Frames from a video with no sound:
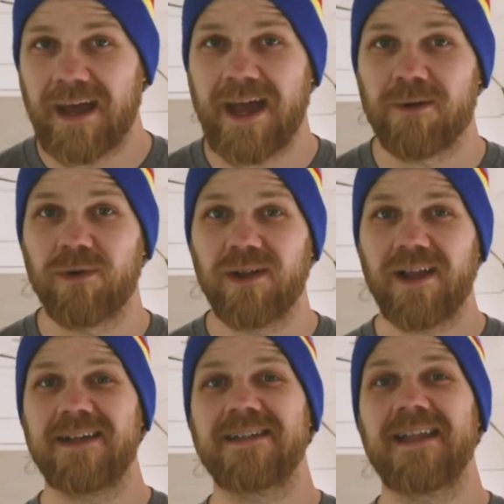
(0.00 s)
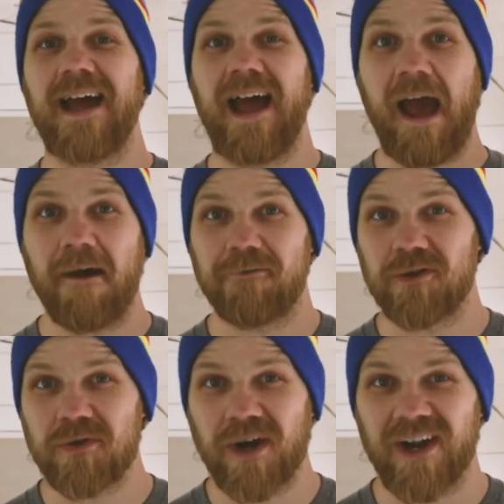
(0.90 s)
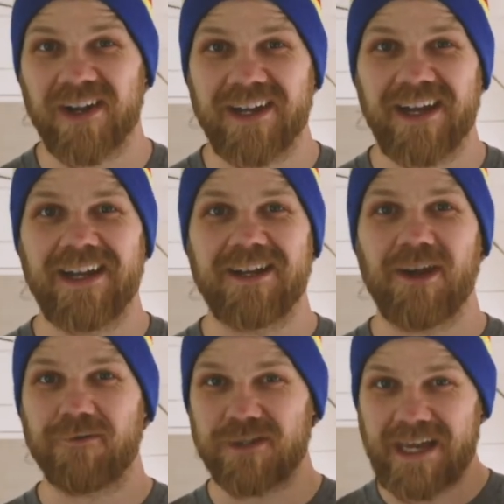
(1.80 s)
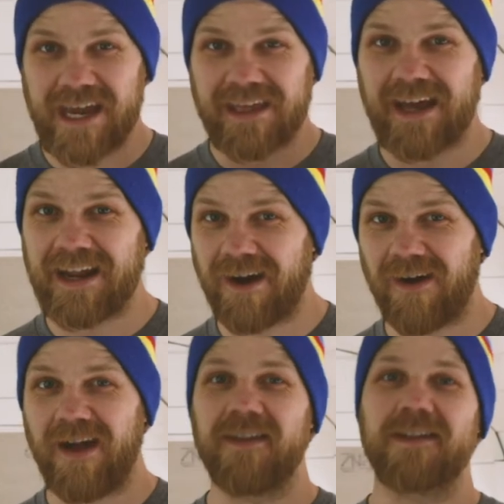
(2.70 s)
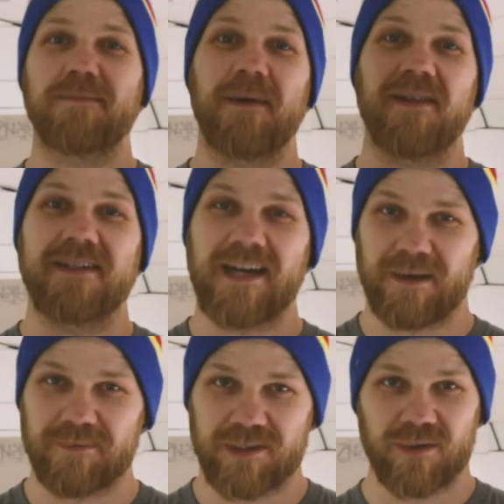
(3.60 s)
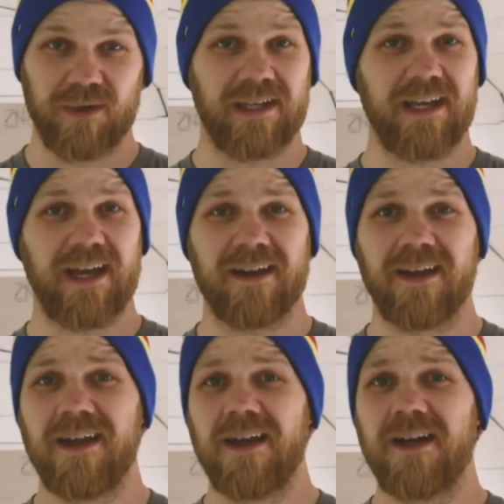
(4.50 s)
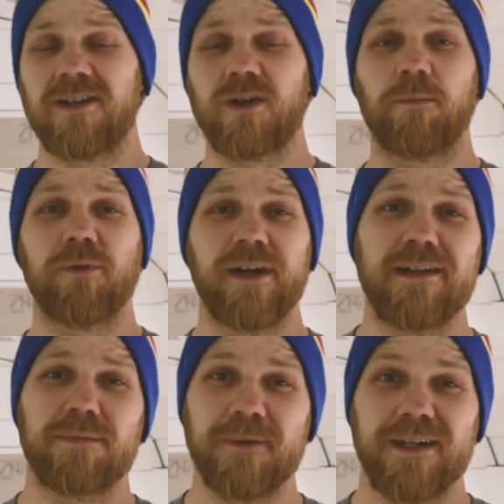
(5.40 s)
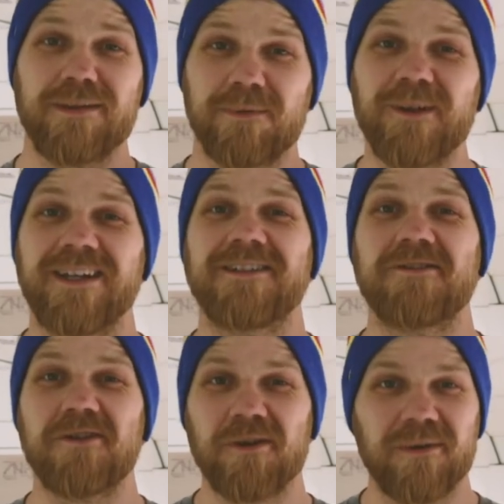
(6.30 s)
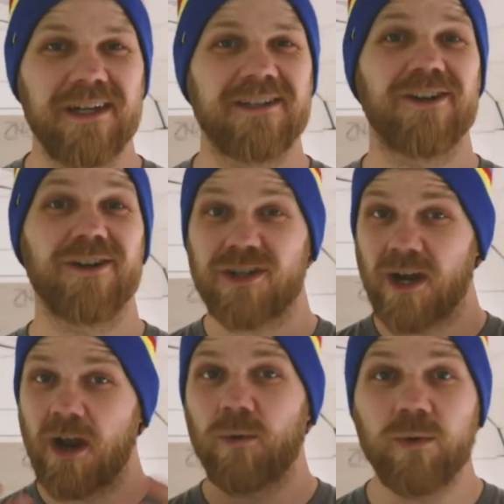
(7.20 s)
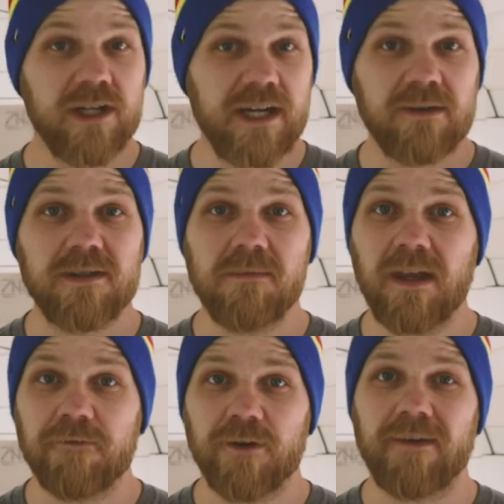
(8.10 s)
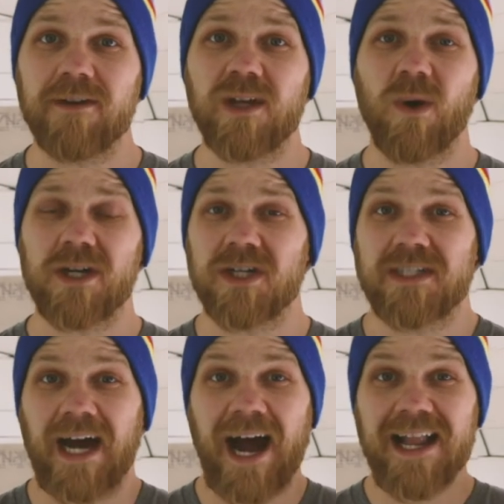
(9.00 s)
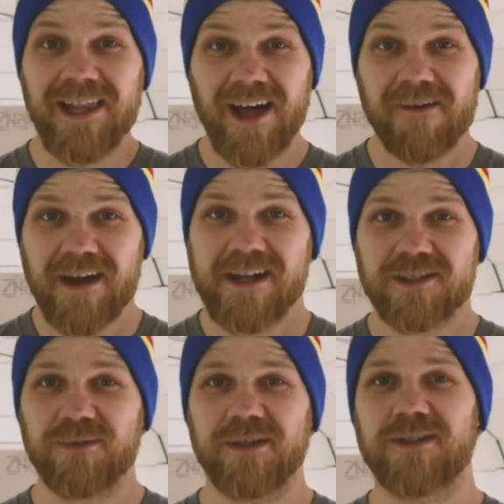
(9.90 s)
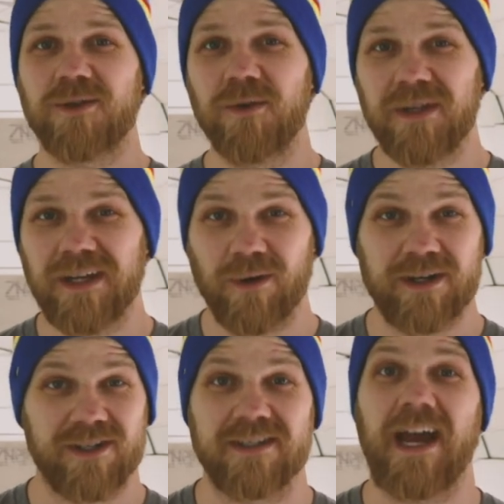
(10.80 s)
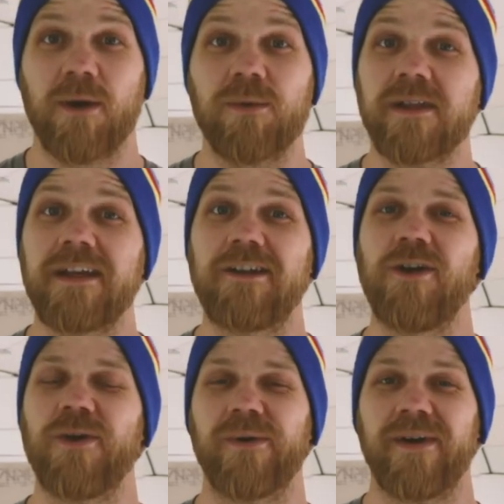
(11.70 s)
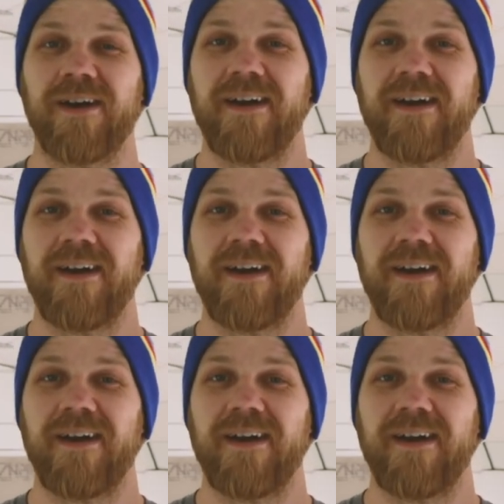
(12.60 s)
And realizing that after you got it in, and you have to take that out and then spend the time to do it again. So please, please, please do your research. Reach out to me if you have any questions. I love answering Skoolie questions. I really do.